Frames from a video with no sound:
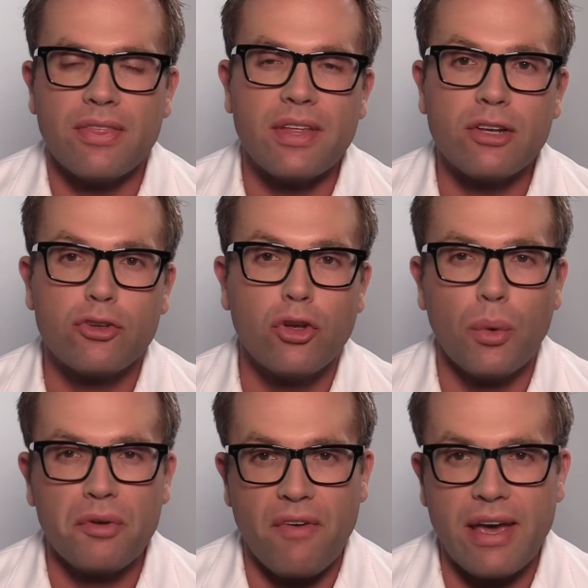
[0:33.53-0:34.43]
The
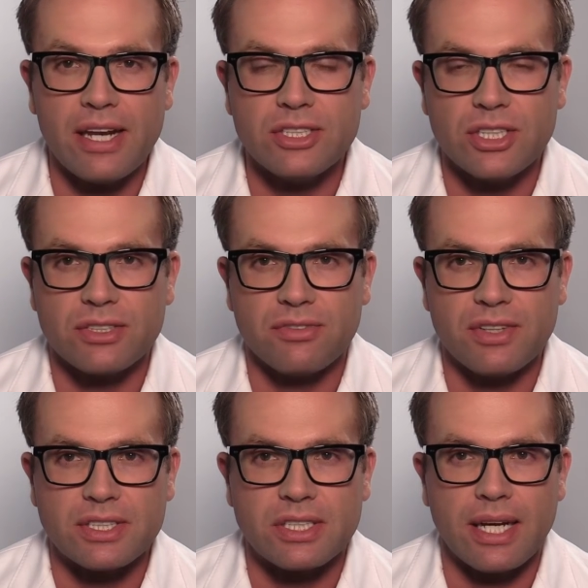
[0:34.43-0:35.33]
two advantages
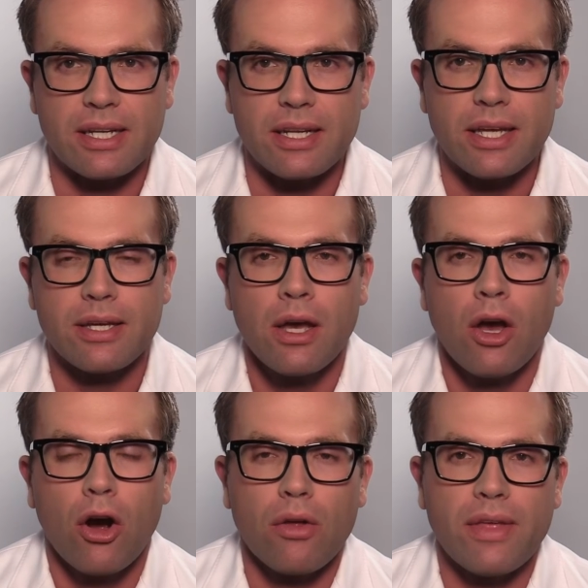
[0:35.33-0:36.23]
of this technique
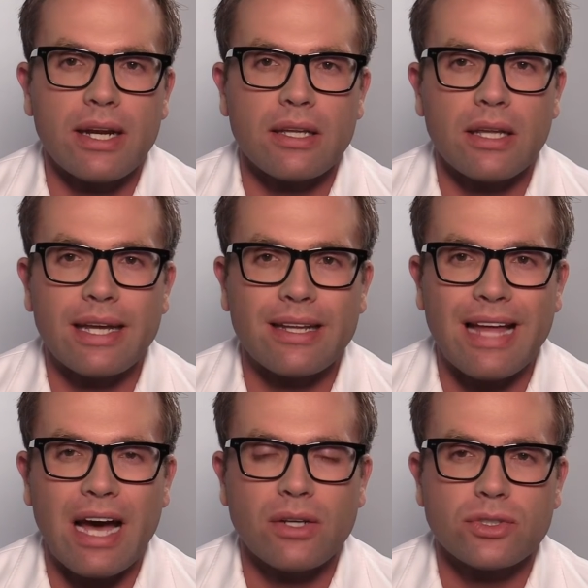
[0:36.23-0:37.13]
are that it
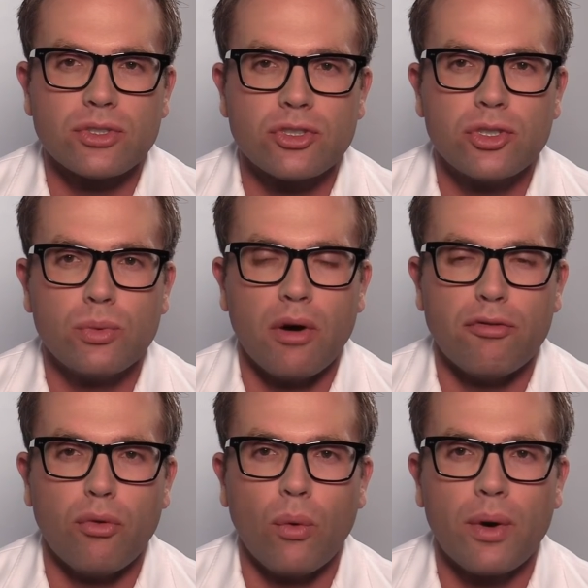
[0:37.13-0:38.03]
allows us to
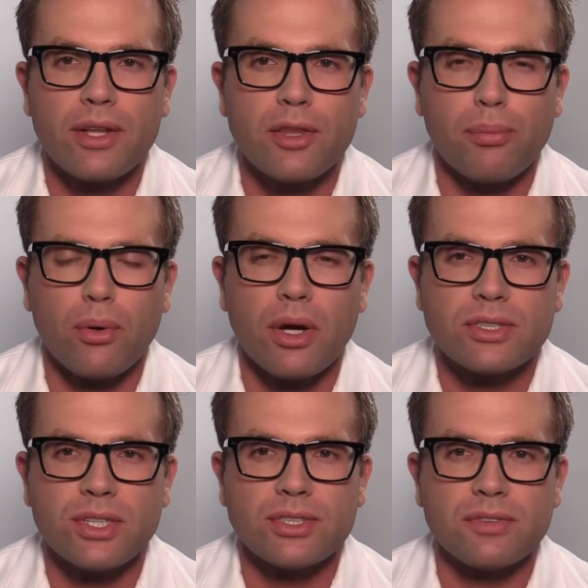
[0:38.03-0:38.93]
avoid the
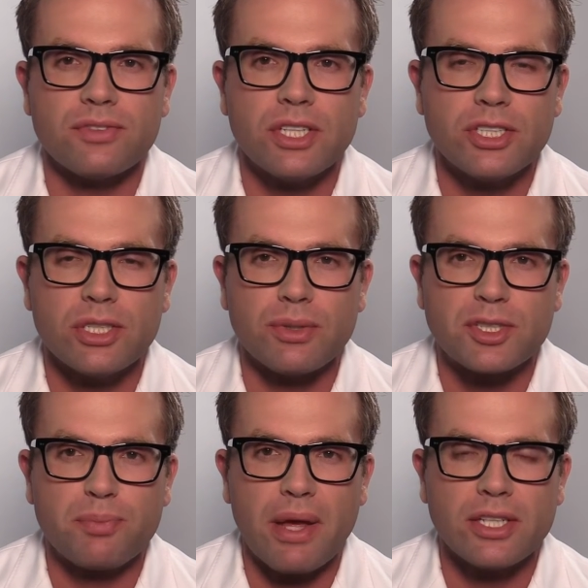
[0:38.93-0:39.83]
process of tissue
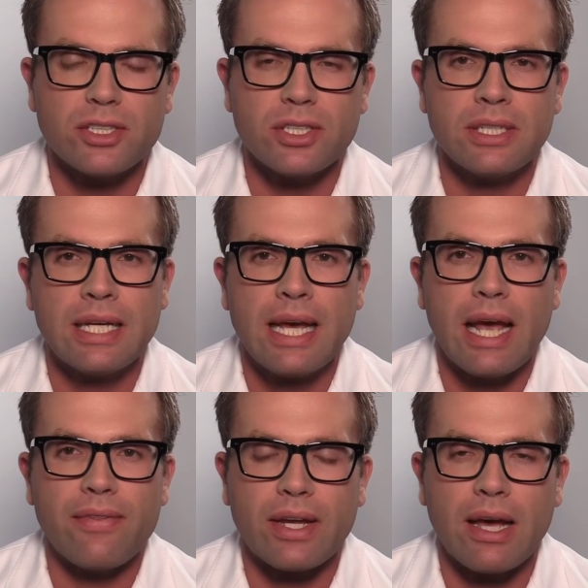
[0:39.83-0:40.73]
expansion
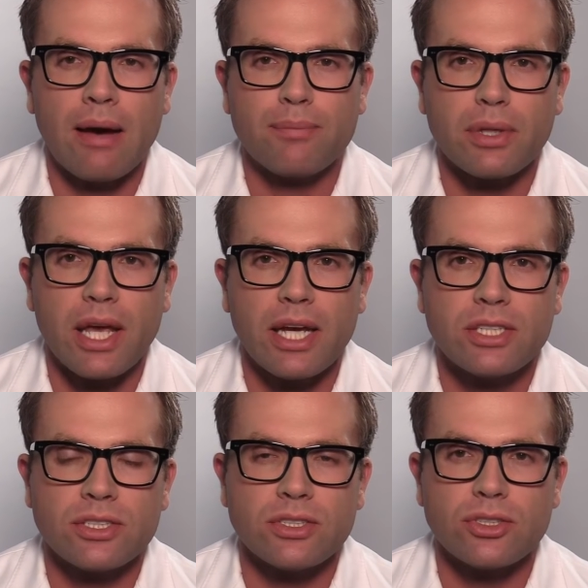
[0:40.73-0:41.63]
and the
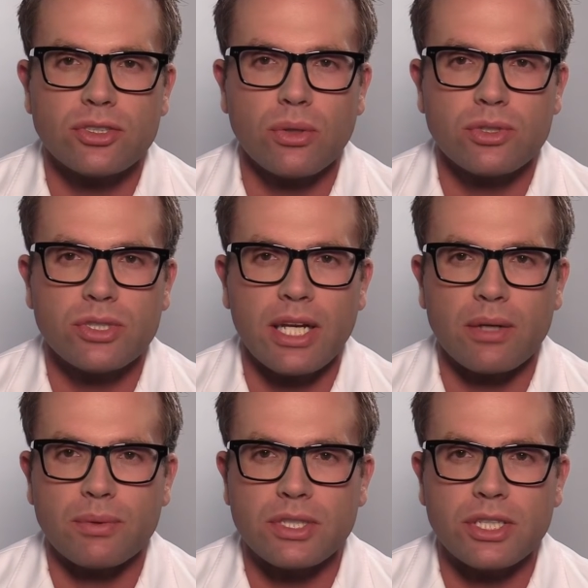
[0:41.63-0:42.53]
complications
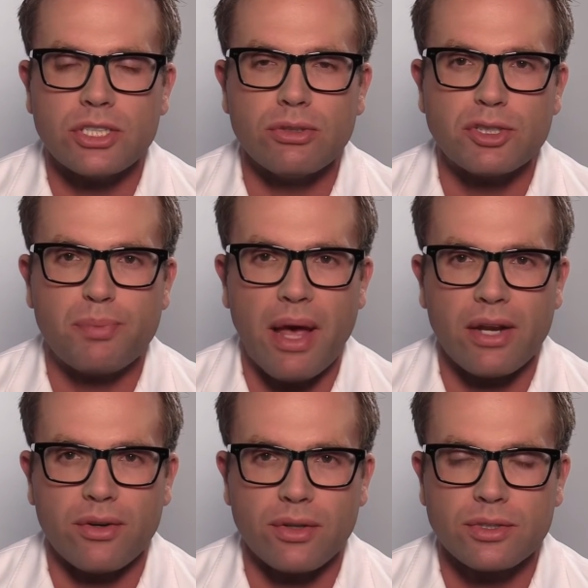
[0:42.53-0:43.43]
associated with tissue
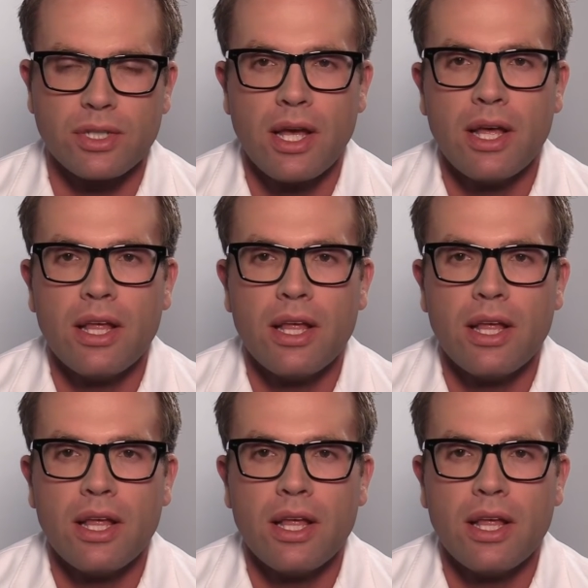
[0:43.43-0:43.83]
expanders.